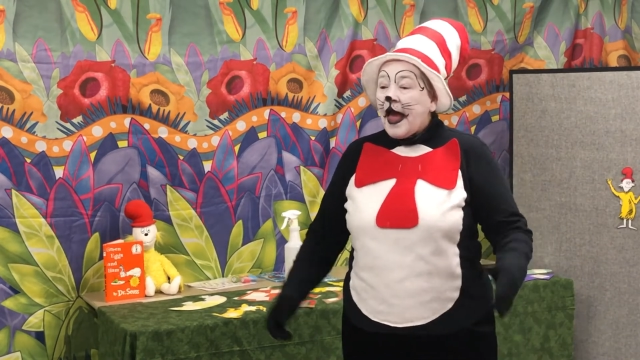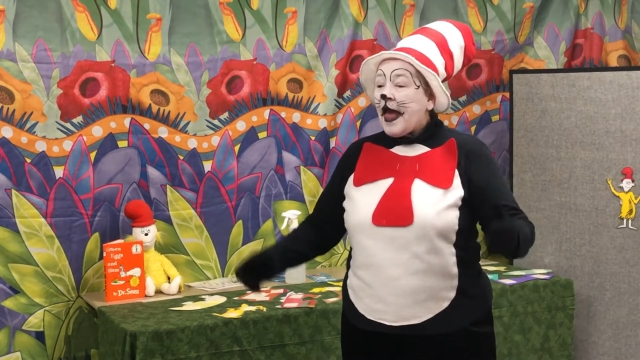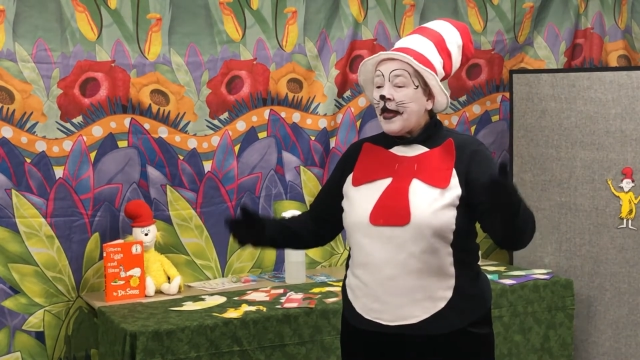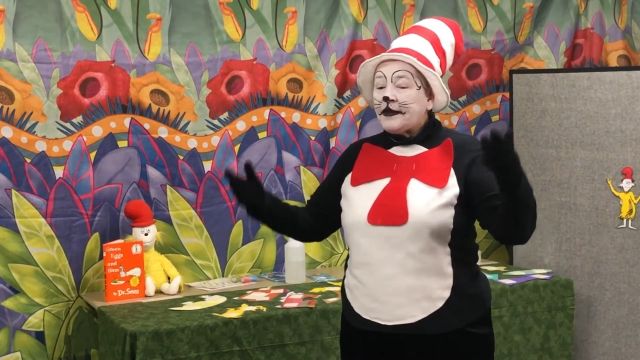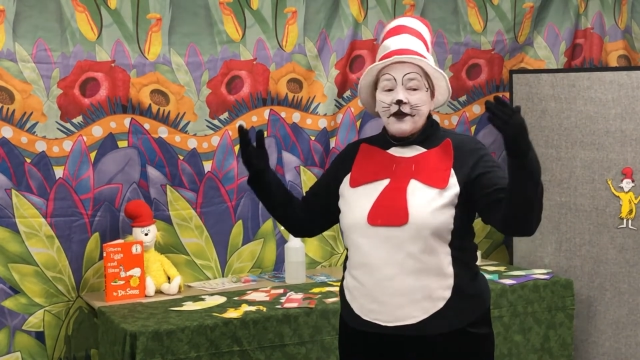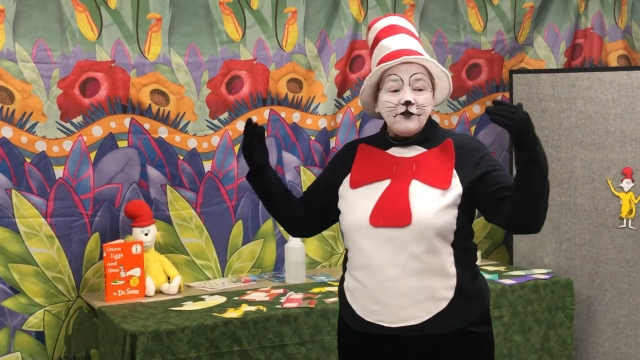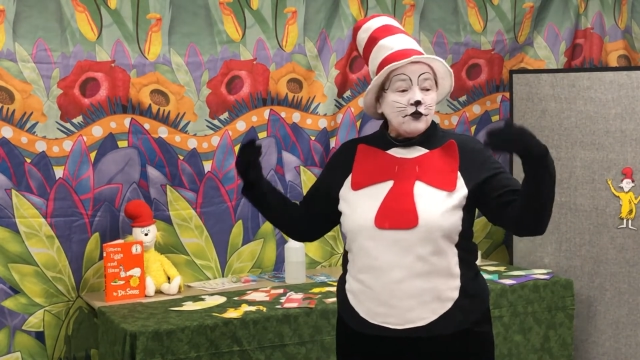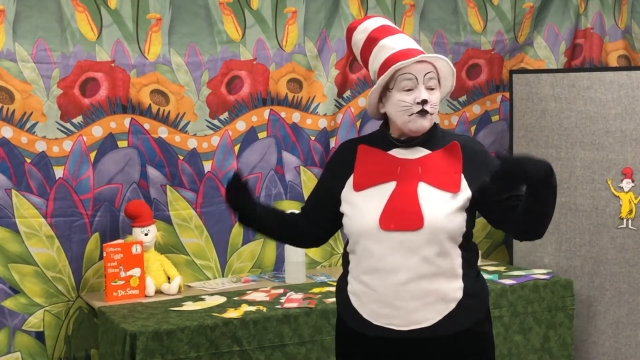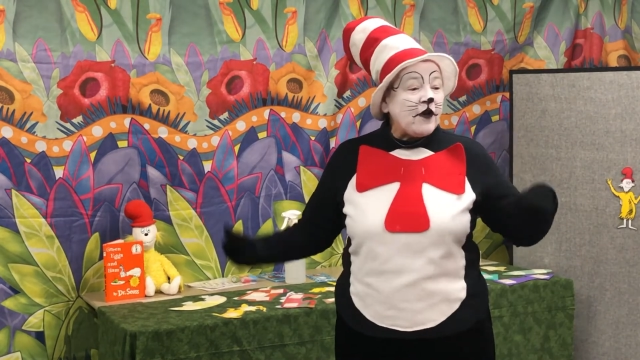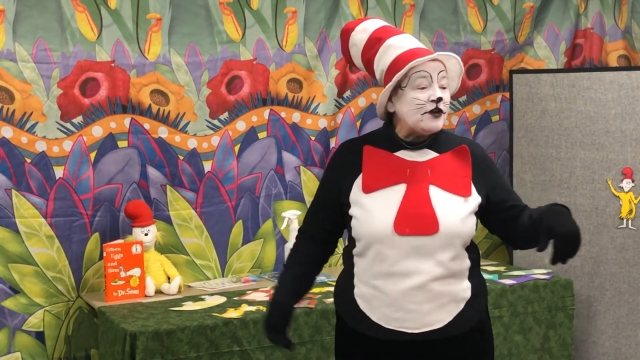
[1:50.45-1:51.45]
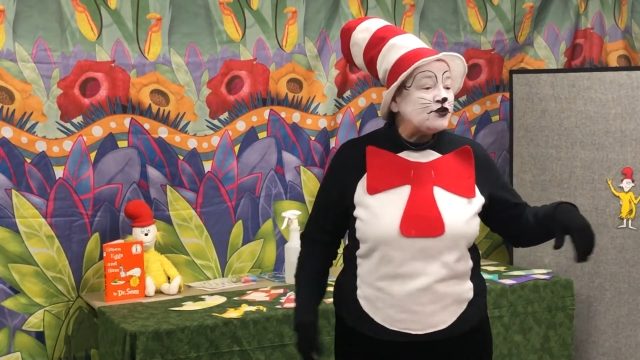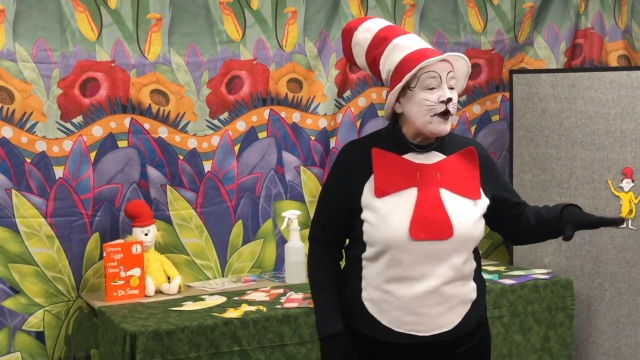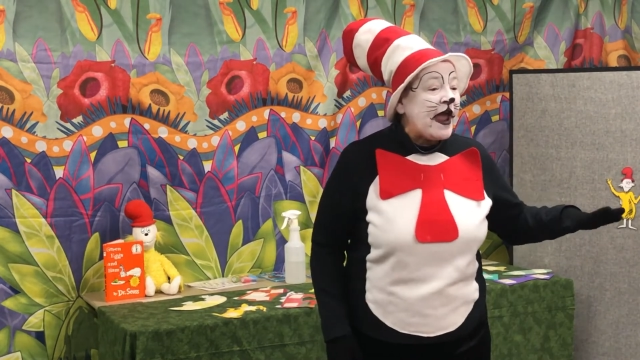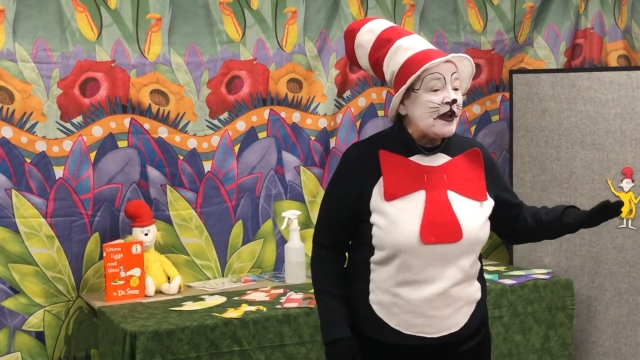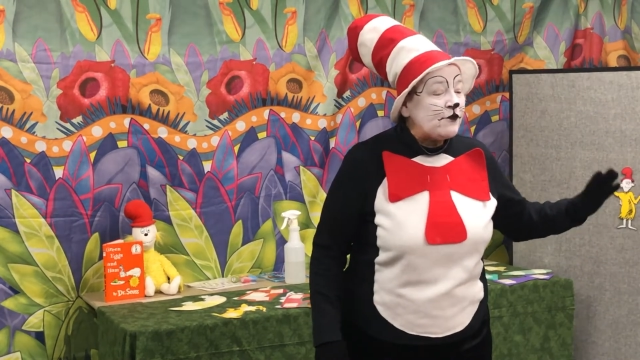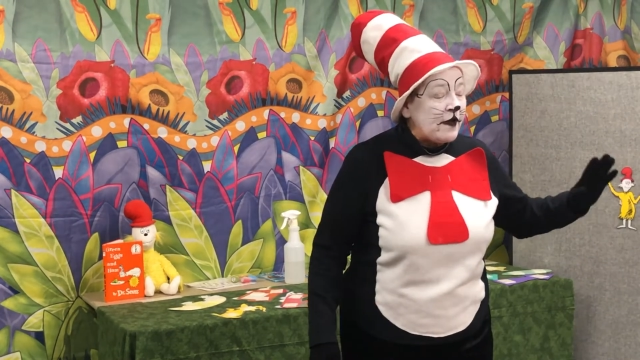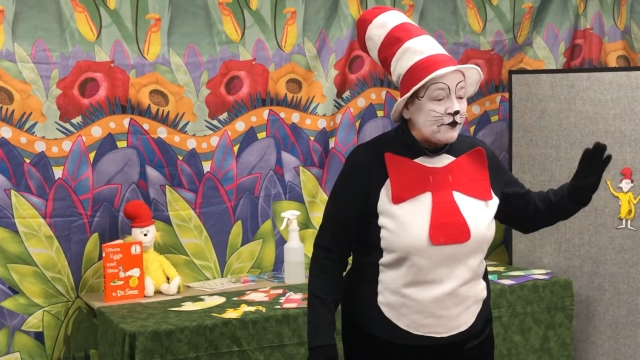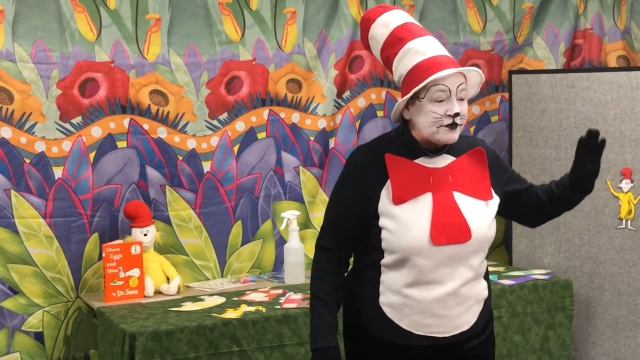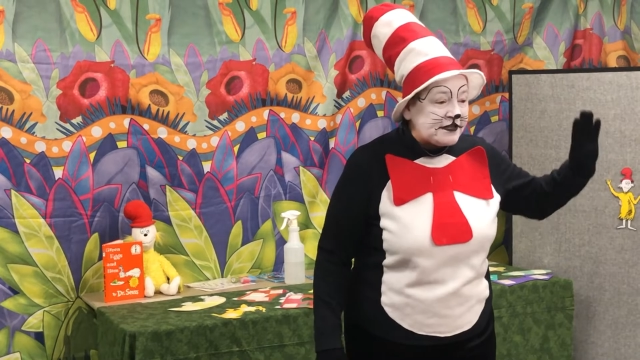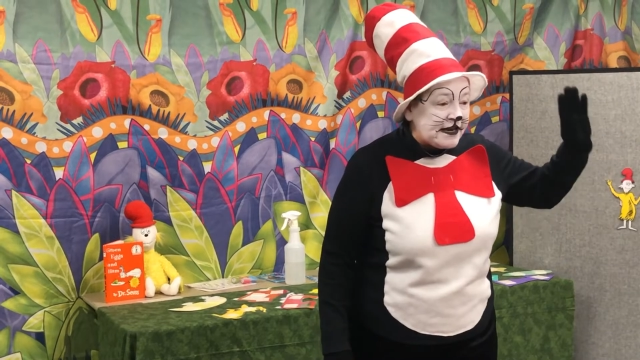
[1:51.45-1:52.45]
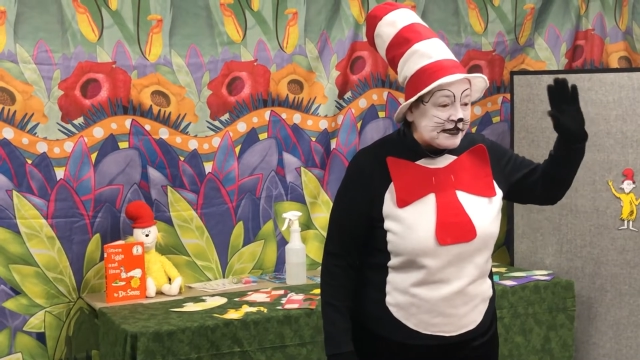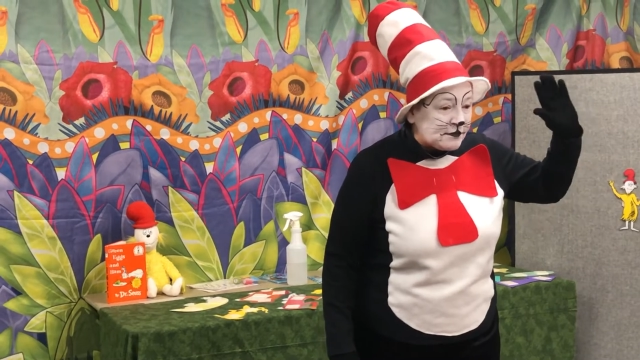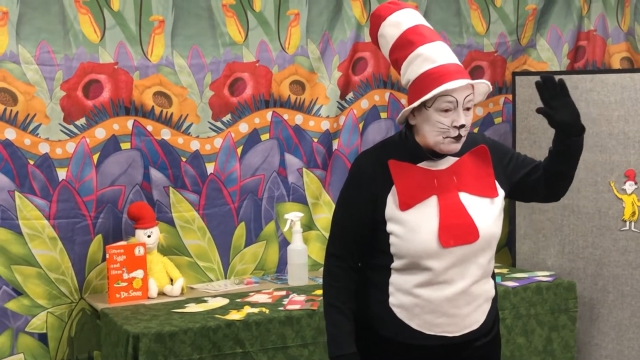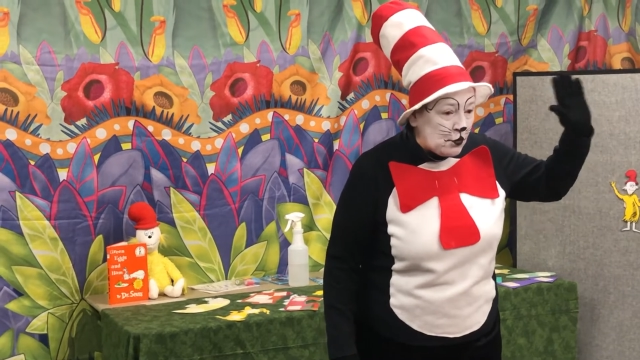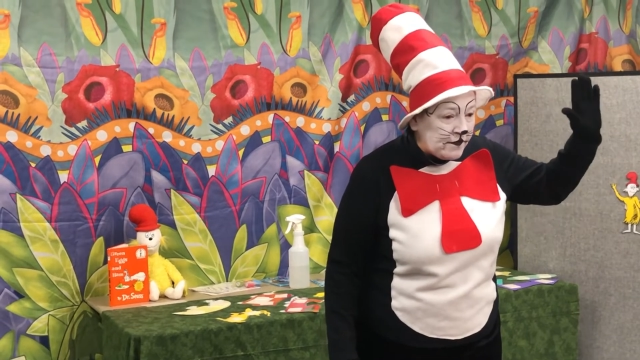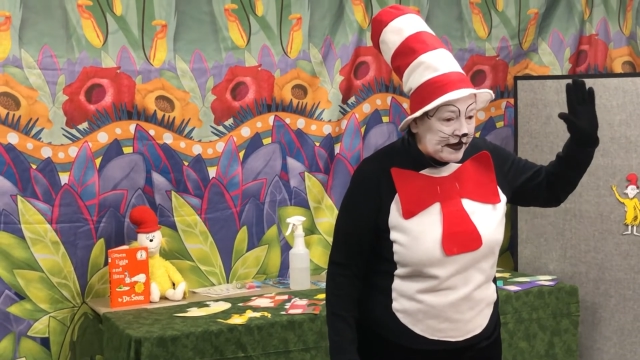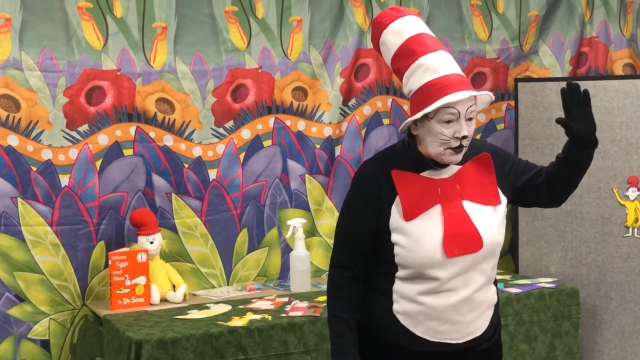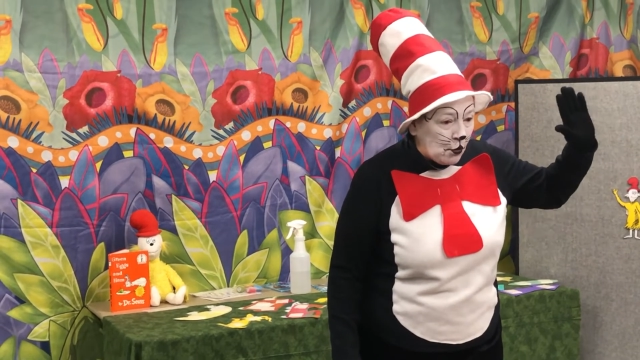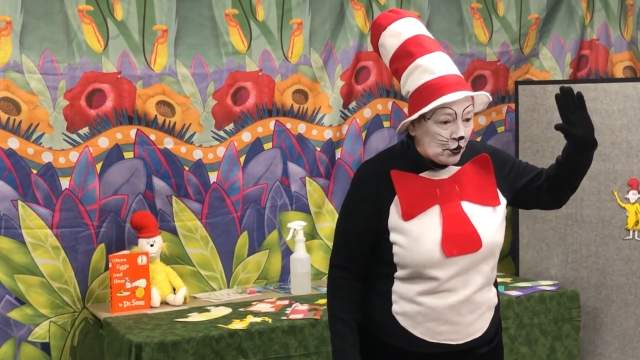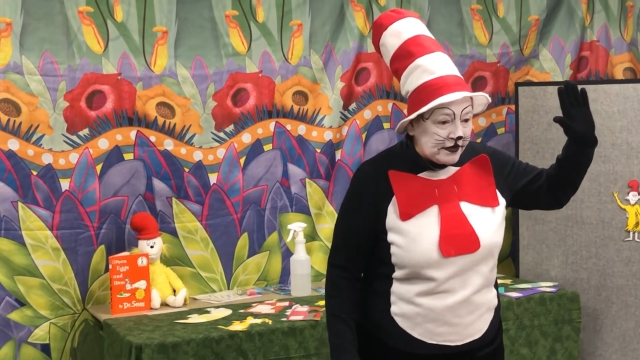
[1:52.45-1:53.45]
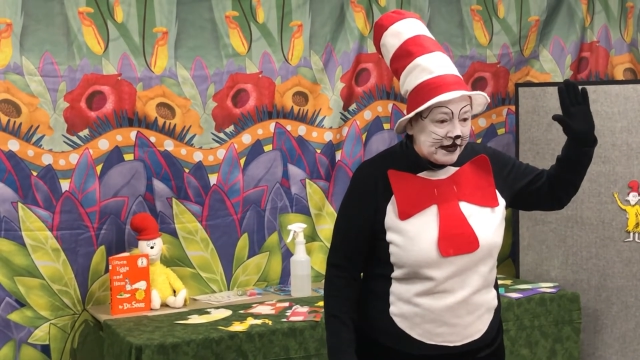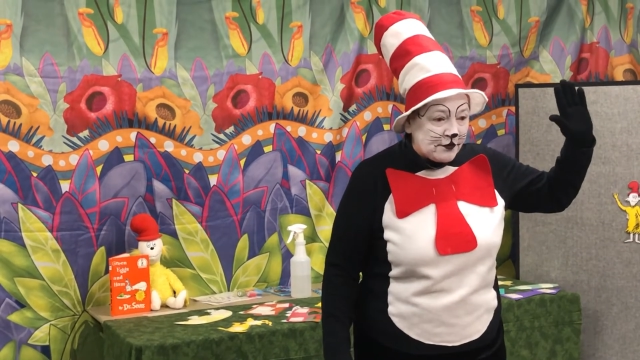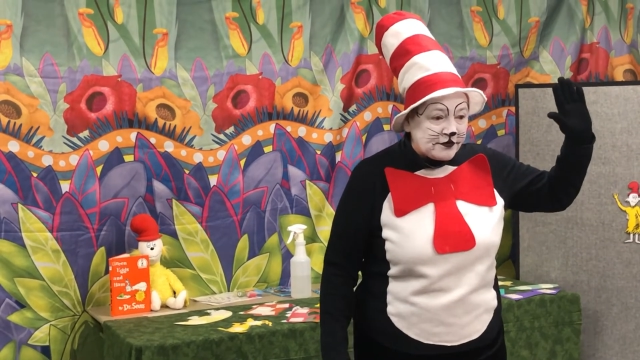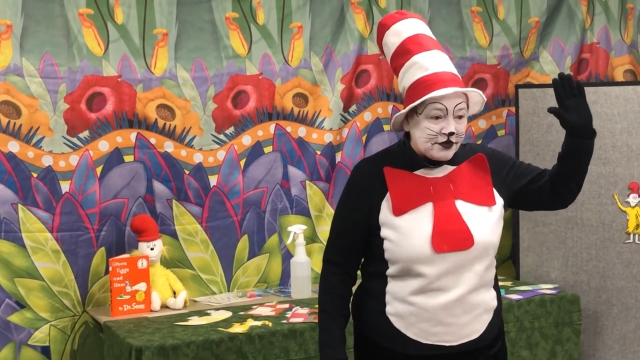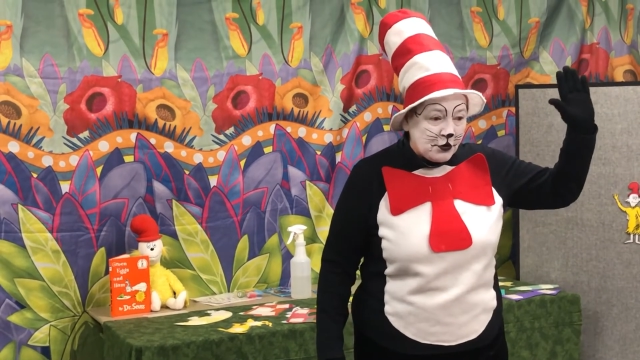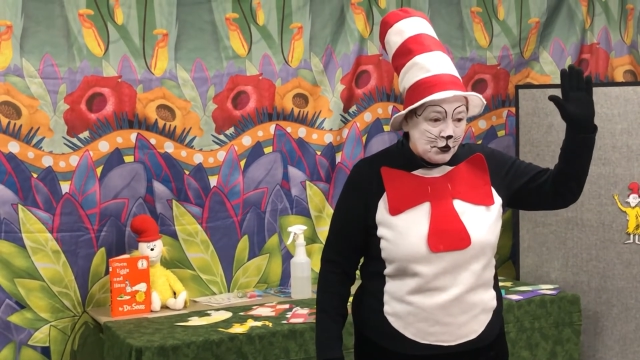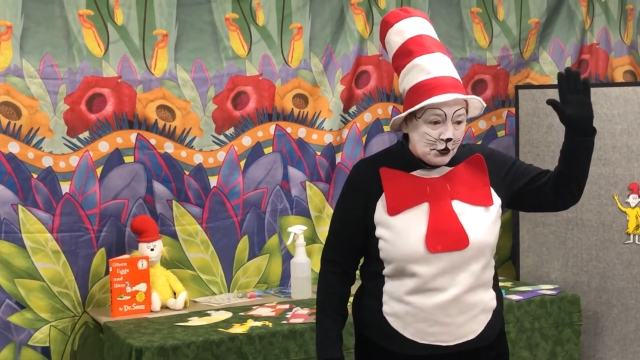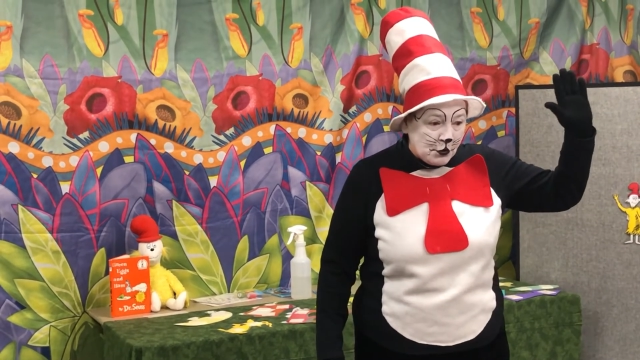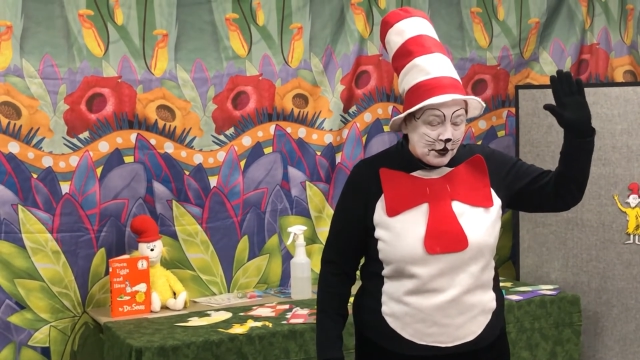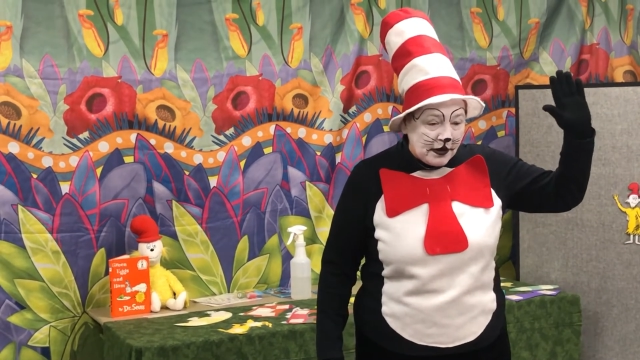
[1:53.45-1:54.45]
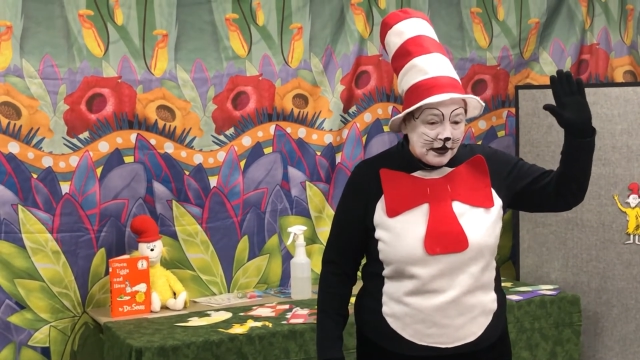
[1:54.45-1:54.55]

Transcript: And have you raised your hand if you've ever seen his movie, Horton Hears a Who?